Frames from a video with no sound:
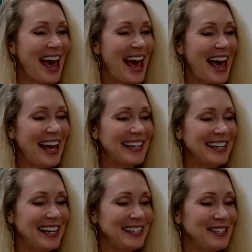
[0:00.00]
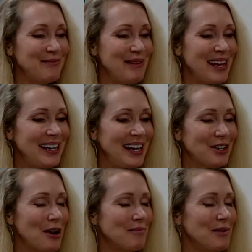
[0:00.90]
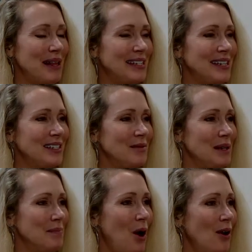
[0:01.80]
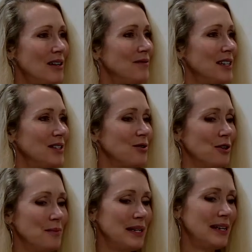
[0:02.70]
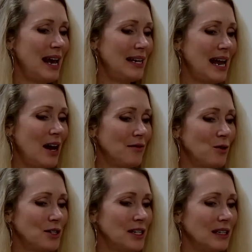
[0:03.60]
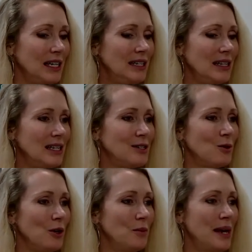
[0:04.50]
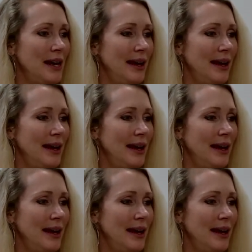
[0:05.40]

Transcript: And it's been an incredible blessing to be part of this group and now, of course, to lead this group